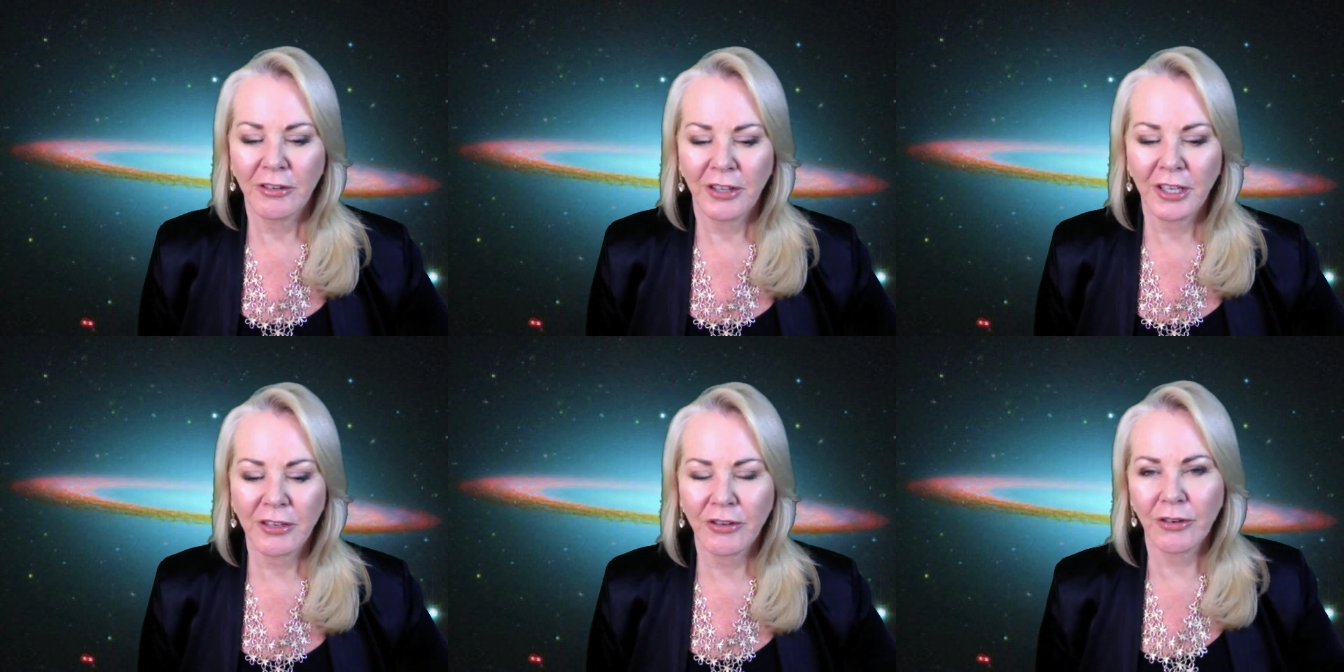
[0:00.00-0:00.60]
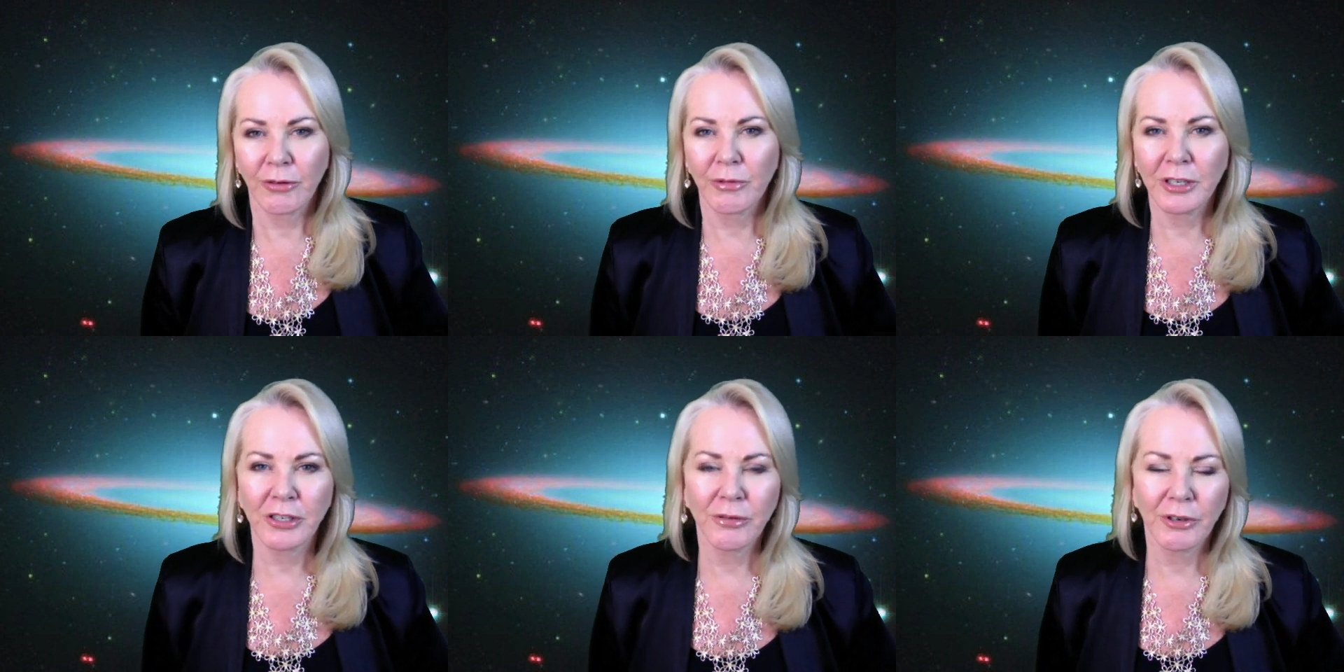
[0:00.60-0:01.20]
think through
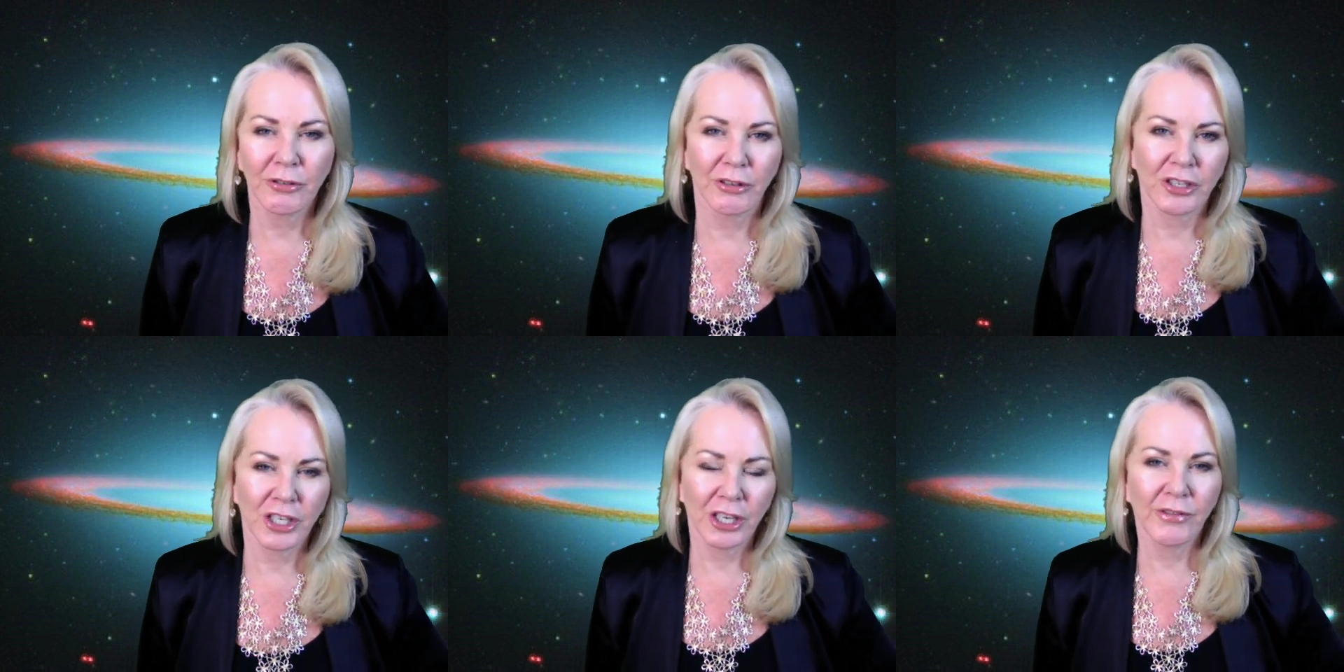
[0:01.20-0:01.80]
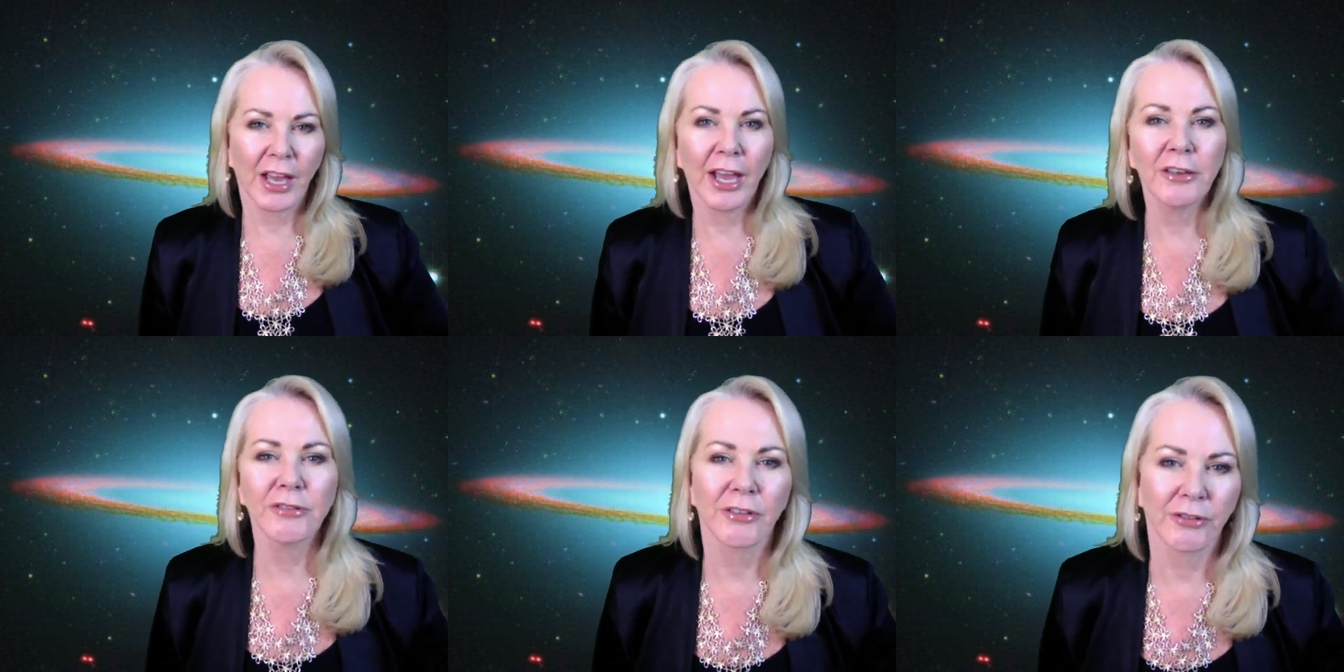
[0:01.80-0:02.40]
what you want to achieve, how
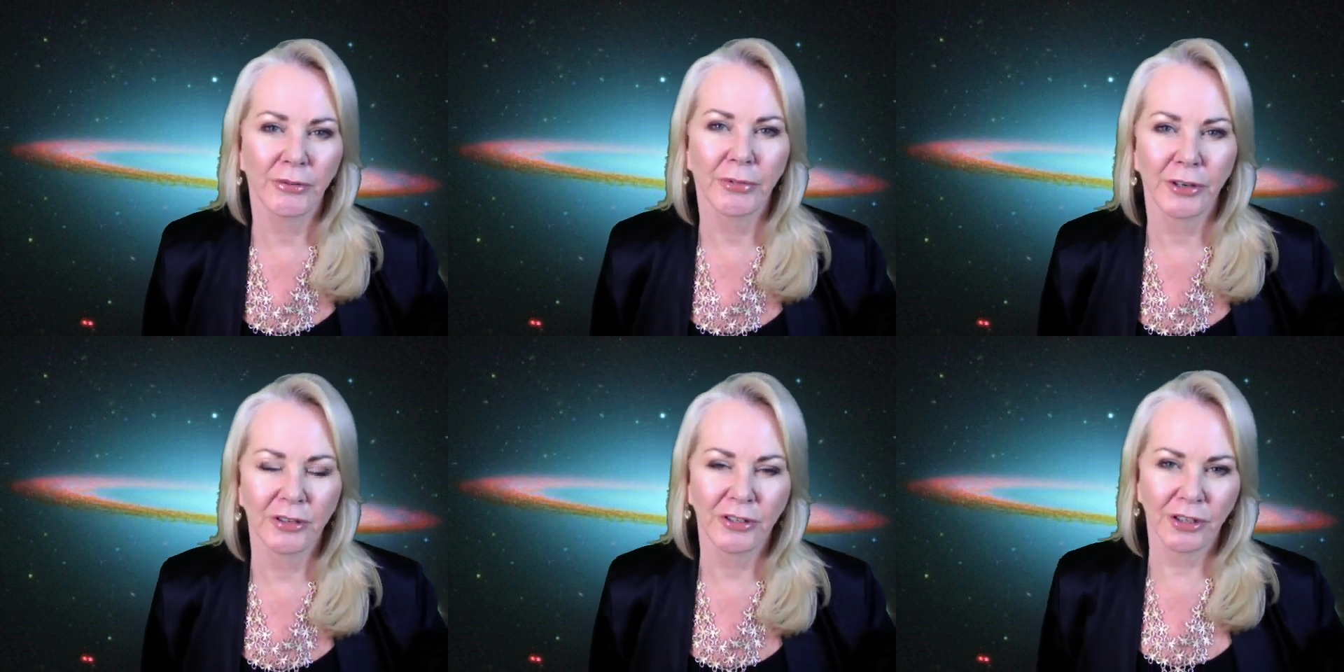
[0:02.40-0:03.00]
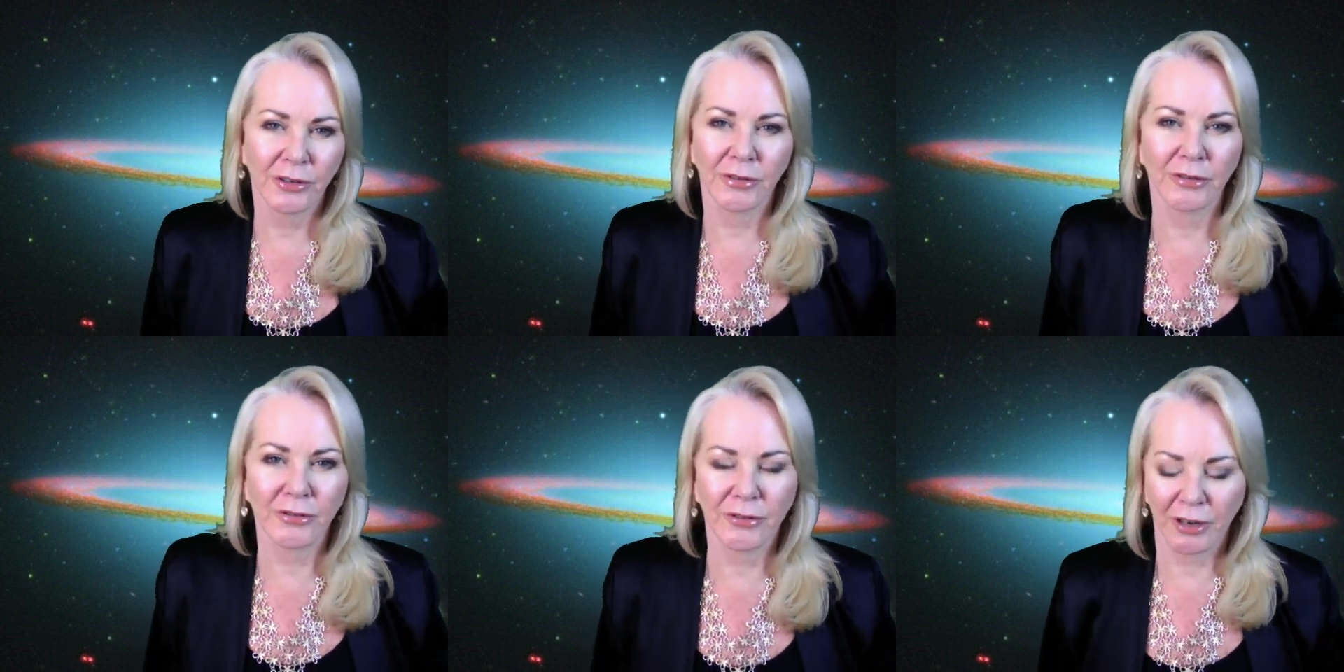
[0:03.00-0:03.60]
you're going to approach it,
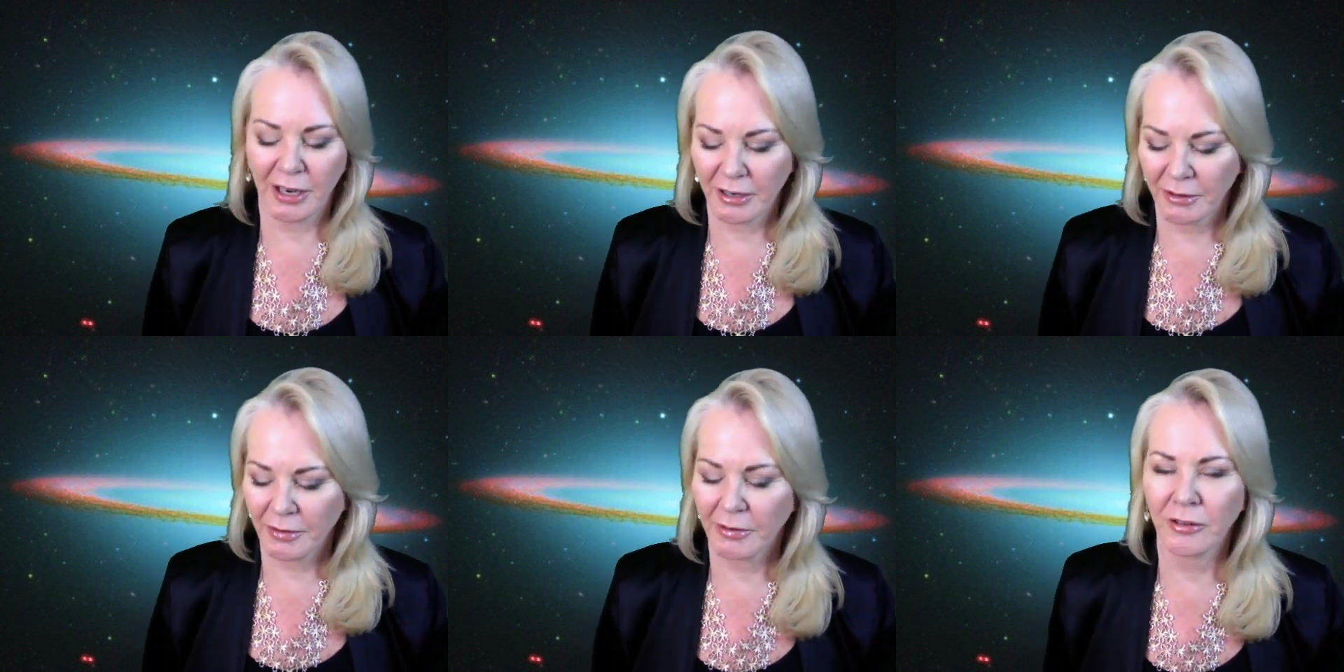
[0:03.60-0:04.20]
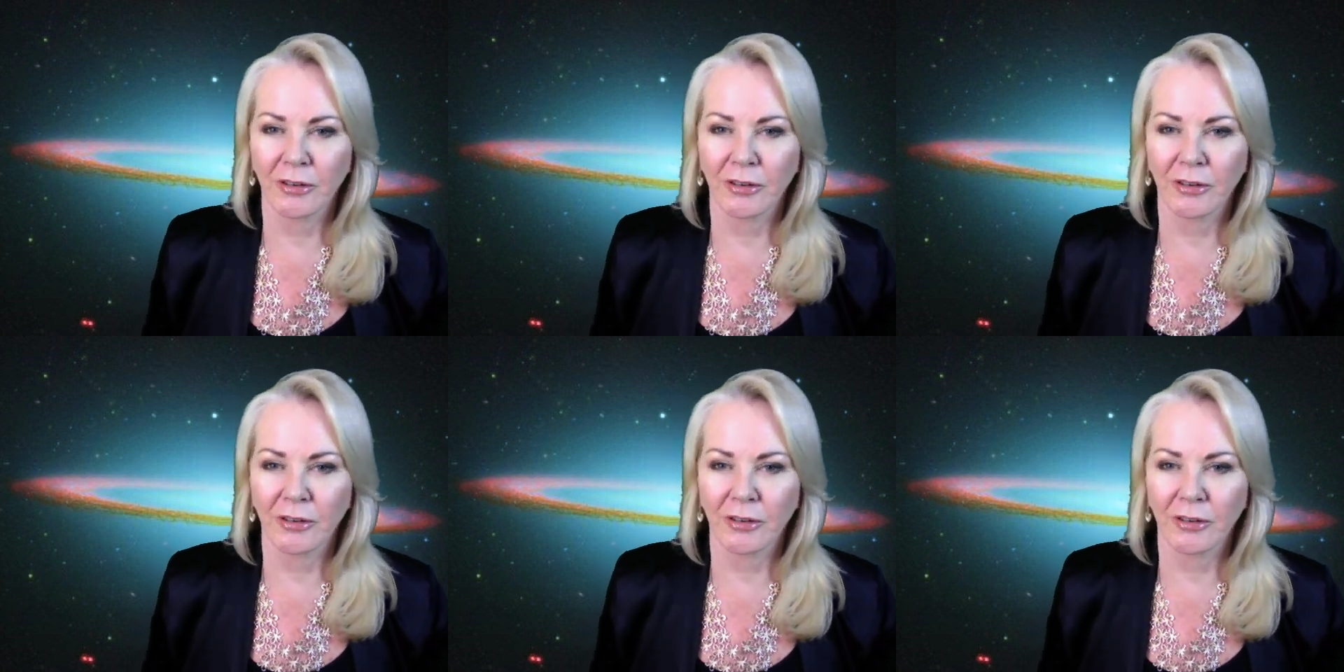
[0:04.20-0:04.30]
and try to,